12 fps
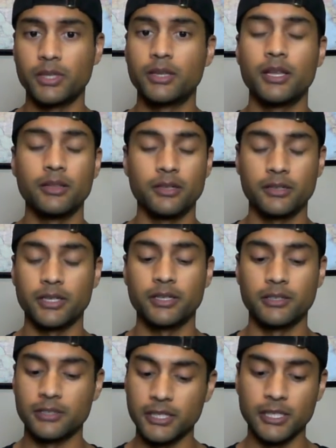They look like the
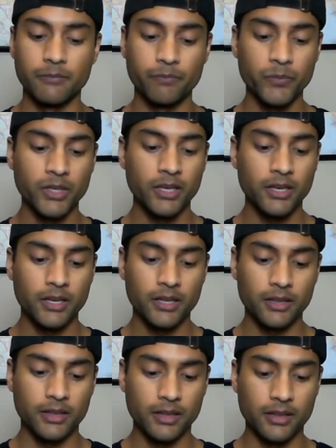team
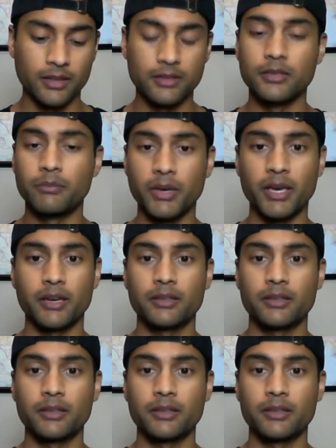to pick.